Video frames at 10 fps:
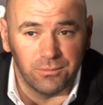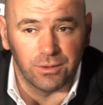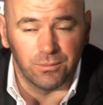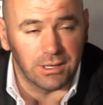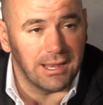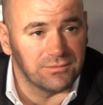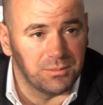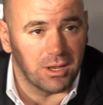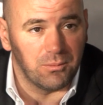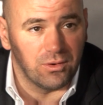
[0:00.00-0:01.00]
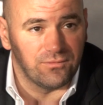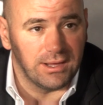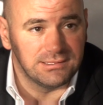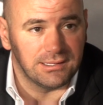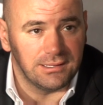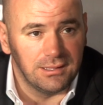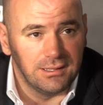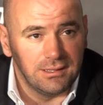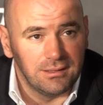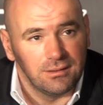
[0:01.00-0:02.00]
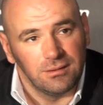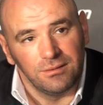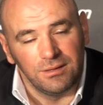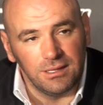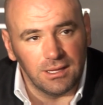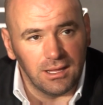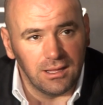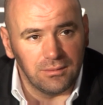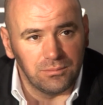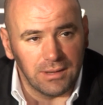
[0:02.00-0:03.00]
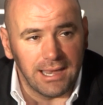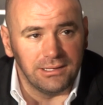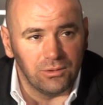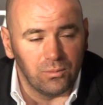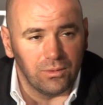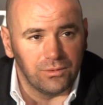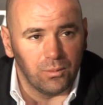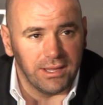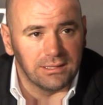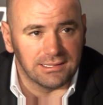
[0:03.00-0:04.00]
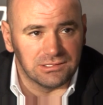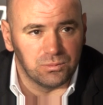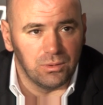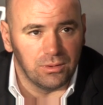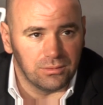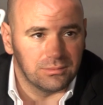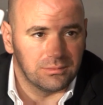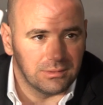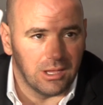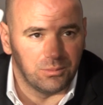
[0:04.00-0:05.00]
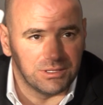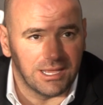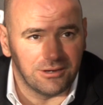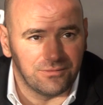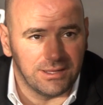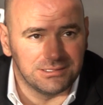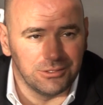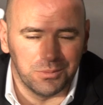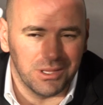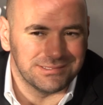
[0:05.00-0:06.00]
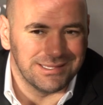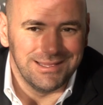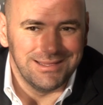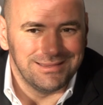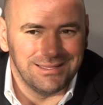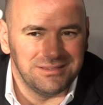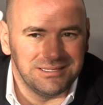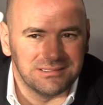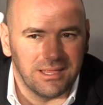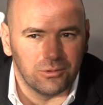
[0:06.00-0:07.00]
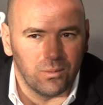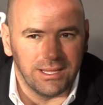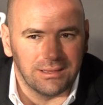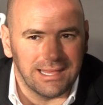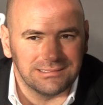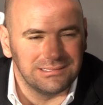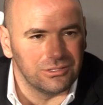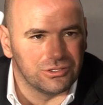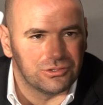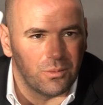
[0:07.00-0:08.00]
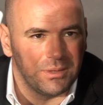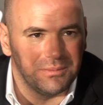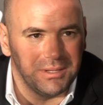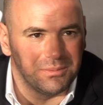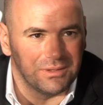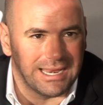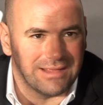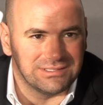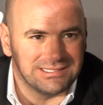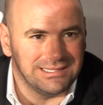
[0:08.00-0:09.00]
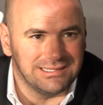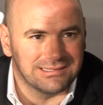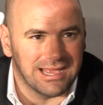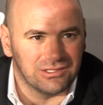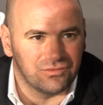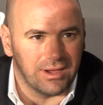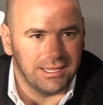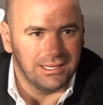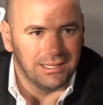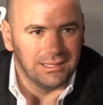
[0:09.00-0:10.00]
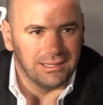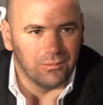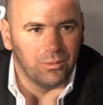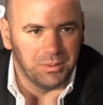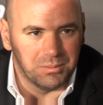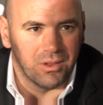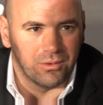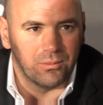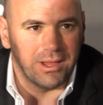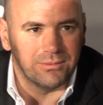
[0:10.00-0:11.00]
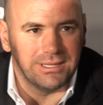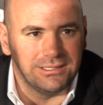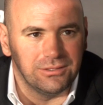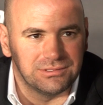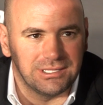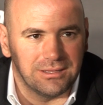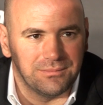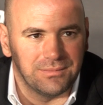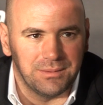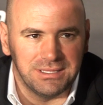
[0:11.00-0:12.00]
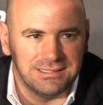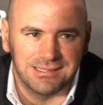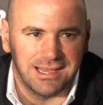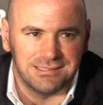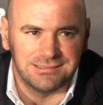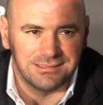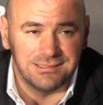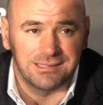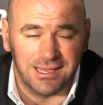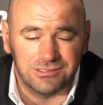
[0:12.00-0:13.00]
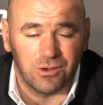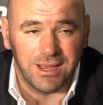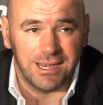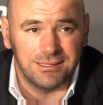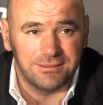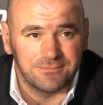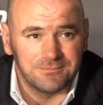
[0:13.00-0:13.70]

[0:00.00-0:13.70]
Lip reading: We're going to have to put on more fights, and adding the weight classes will help with title fights too. Plus, these lighter weight classes, there's so many people that haven't seen these guys fight and will be blown away when they do see them. I mean, these guys go at it.